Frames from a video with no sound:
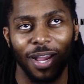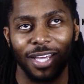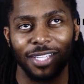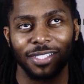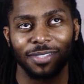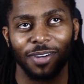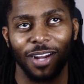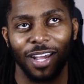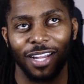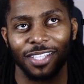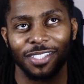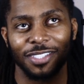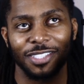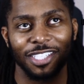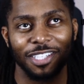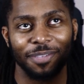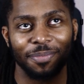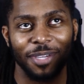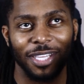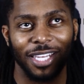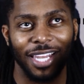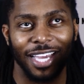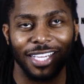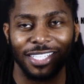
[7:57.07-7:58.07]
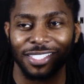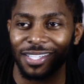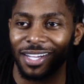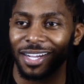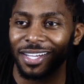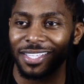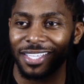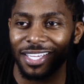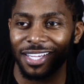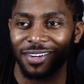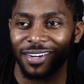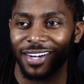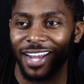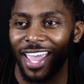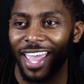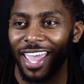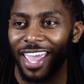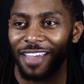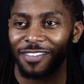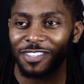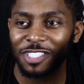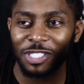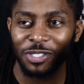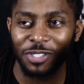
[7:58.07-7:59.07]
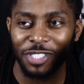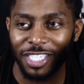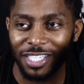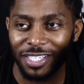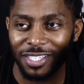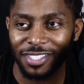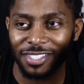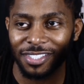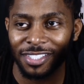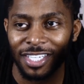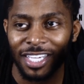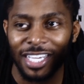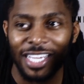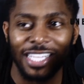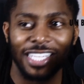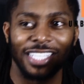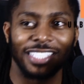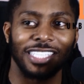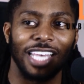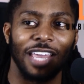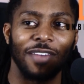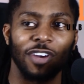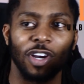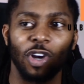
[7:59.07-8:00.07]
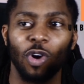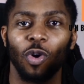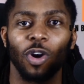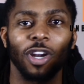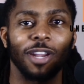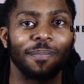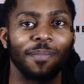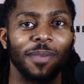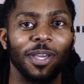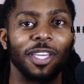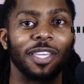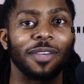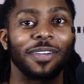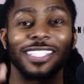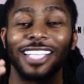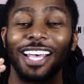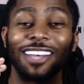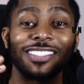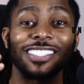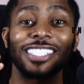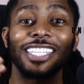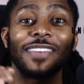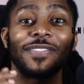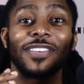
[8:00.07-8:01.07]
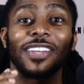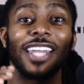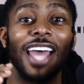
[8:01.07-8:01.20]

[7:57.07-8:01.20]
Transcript: It probably took me like a year and a half, 2 years to save $250,000 because I was living